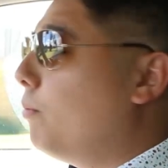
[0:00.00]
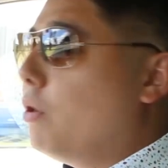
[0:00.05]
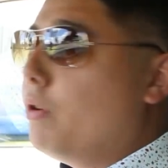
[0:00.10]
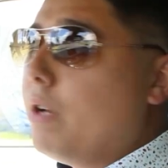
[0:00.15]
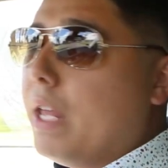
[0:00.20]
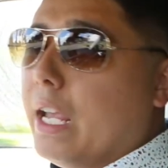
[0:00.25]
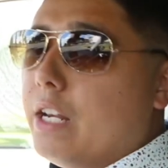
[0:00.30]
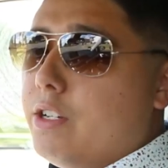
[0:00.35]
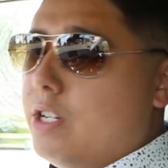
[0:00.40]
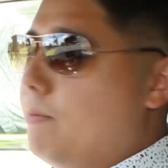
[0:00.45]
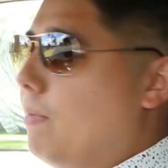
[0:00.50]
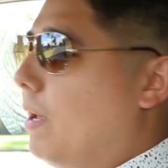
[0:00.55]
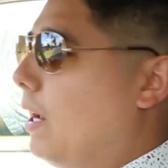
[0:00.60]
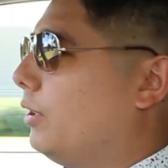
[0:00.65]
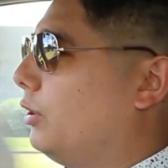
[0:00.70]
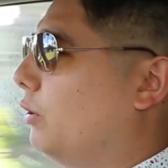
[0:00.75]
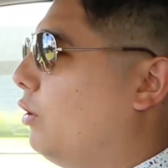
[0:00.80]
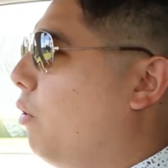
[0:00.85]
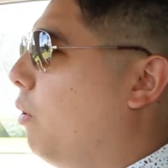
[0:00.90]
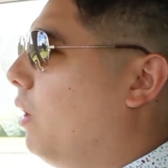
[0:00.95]
mode actually
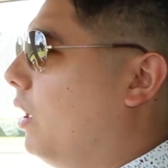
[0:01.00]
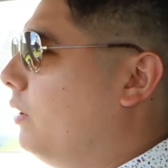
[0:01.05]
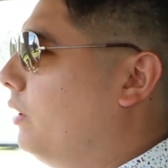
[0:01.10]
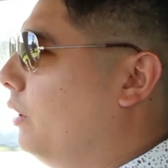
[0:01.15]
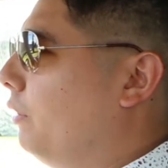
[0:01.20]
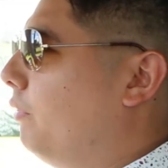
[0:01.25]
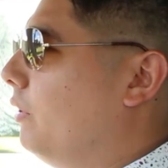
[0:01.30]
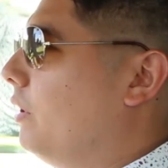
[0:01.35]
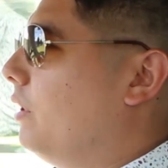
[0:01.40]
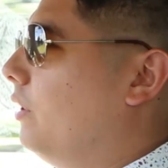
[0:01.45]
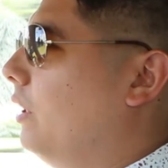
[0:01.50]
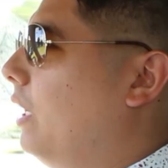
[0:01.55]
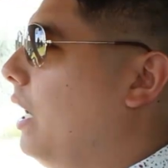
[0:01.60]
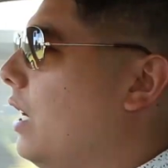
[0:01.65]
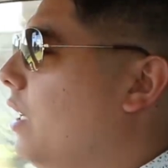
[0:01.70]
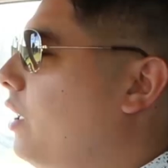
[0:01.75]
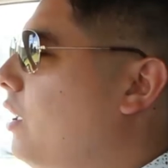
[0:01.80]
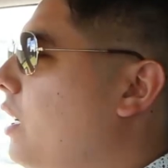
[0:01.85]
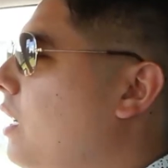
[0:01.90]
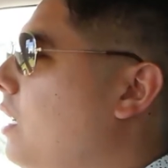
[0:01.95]
makes quite a difference. It
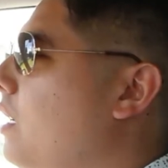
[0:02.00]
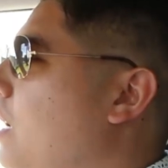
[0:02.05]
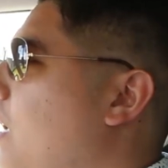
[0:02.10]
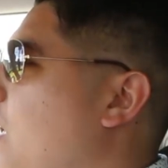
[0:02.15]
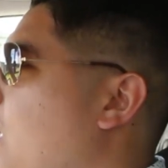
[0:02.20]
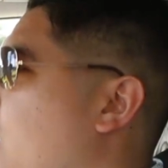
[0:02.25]
actually,